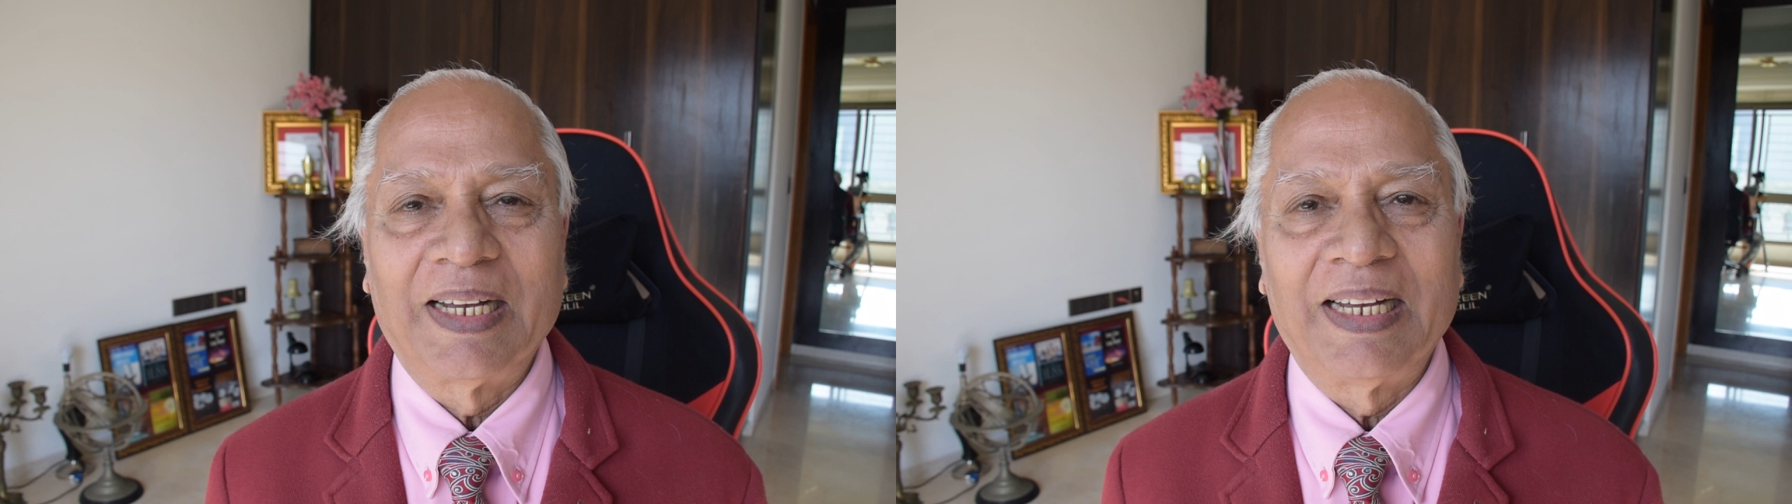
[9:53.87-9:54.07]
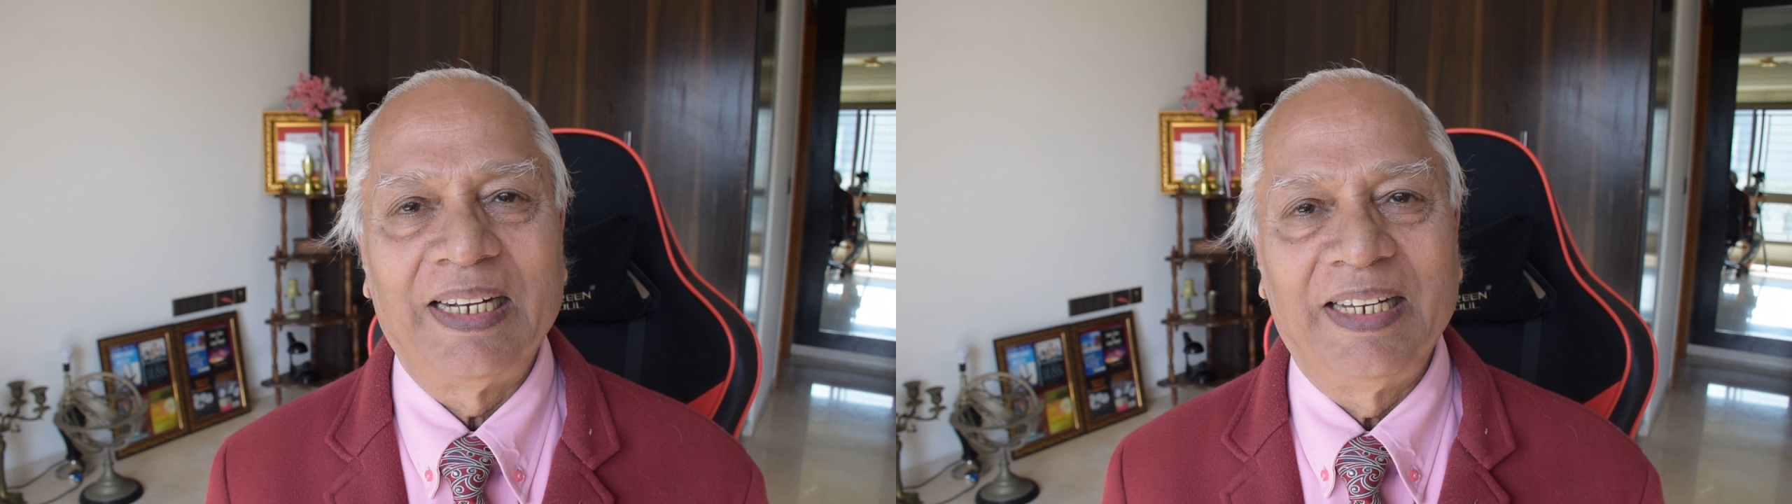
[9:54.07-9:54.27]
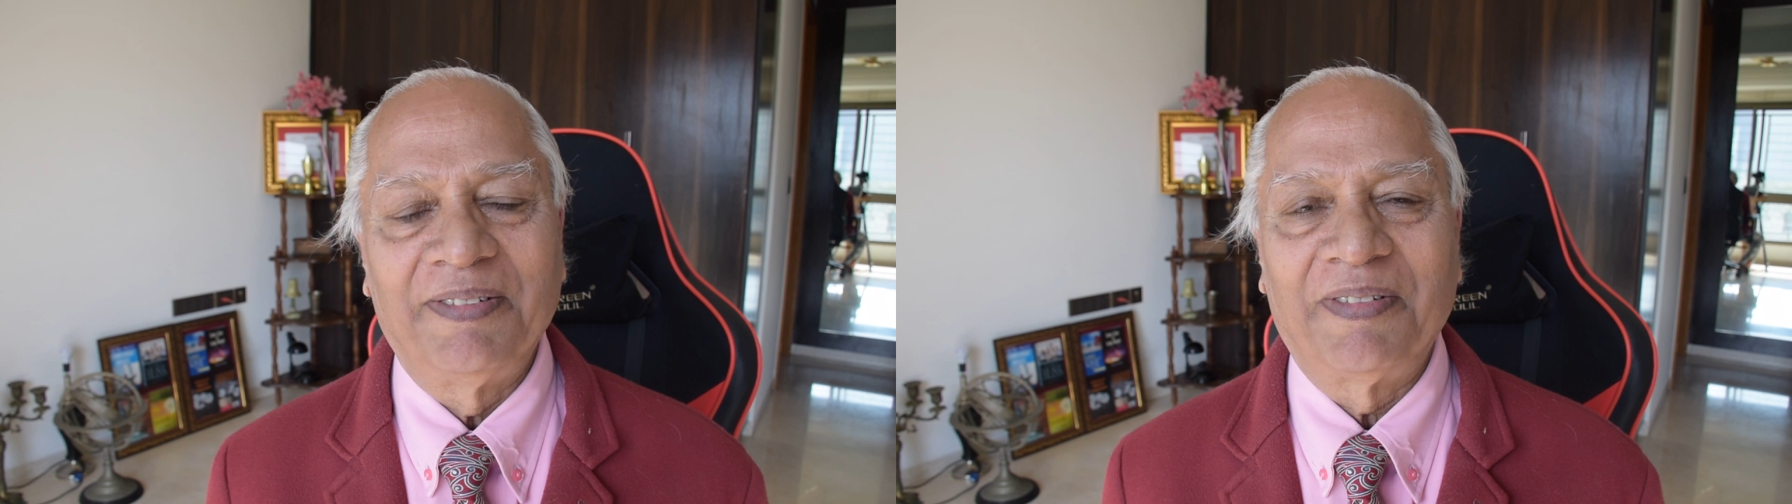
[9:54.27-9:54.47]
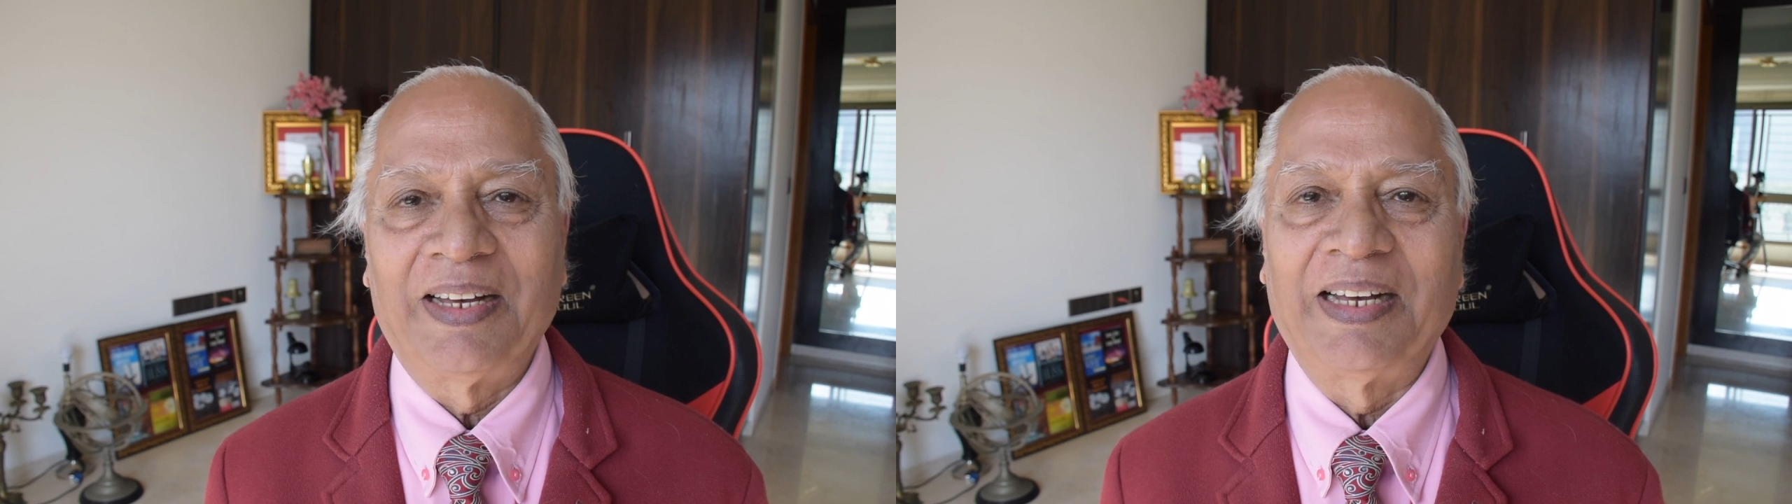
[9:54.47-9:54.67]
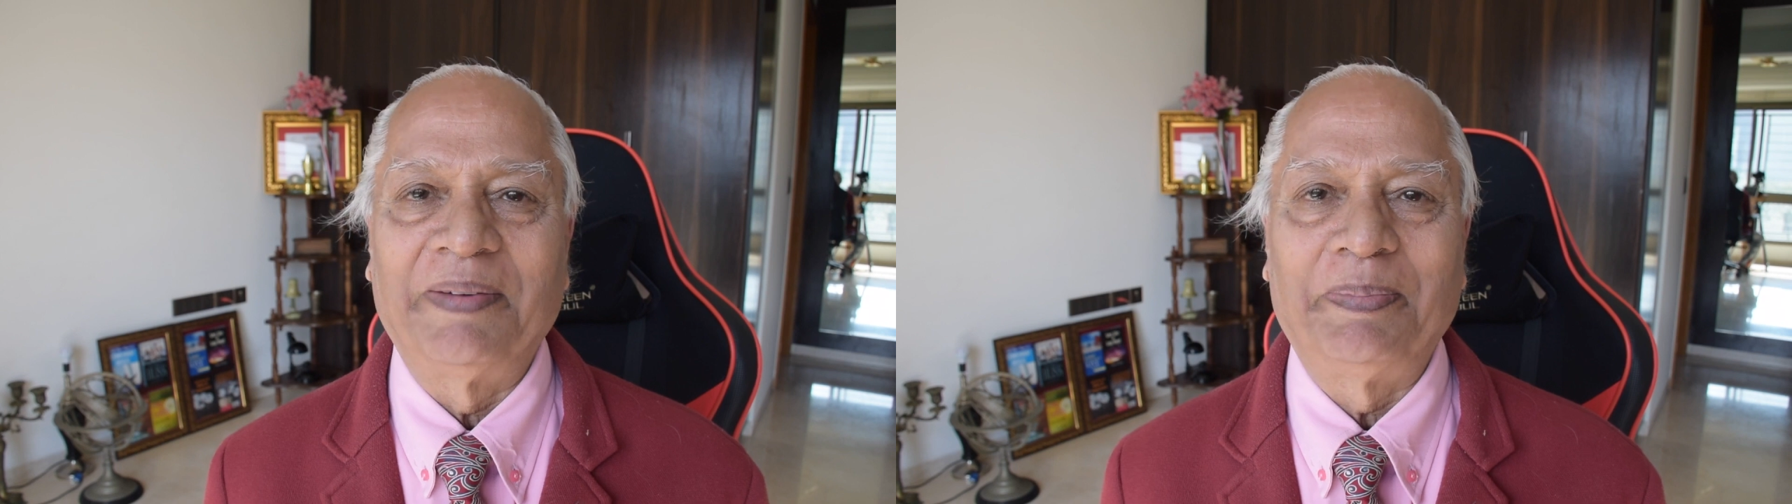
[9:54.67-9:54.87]
and live
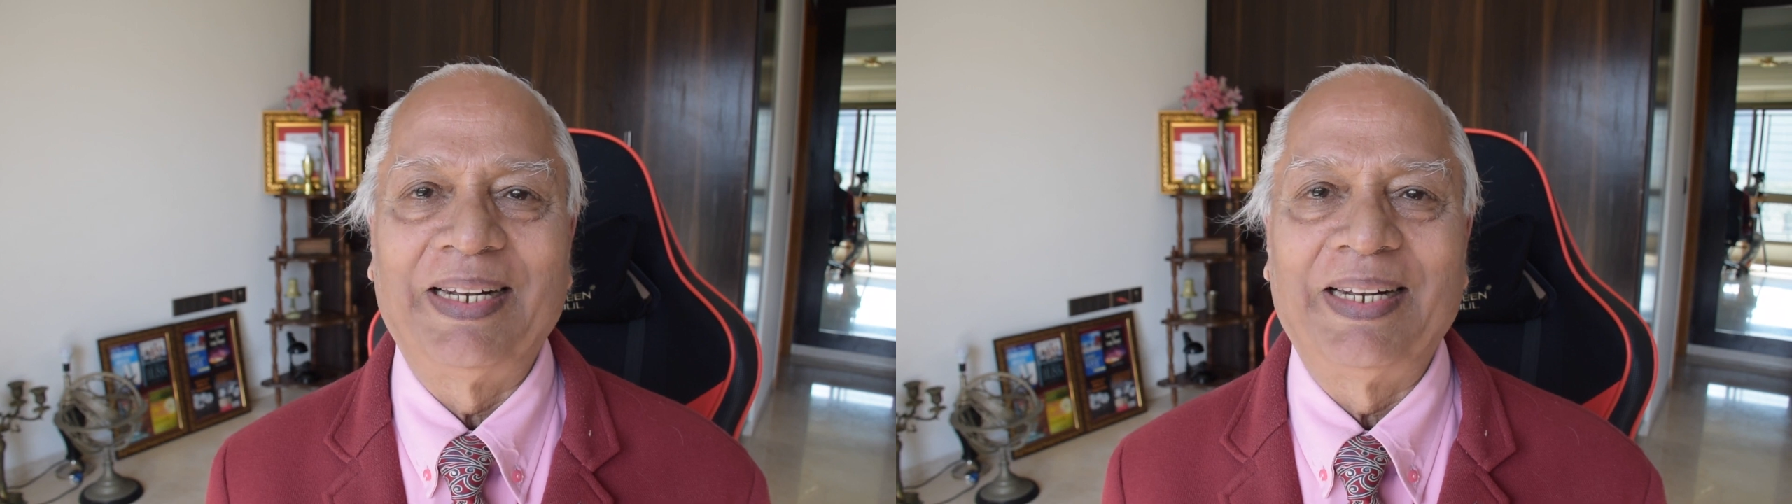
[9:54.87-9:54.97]
a happy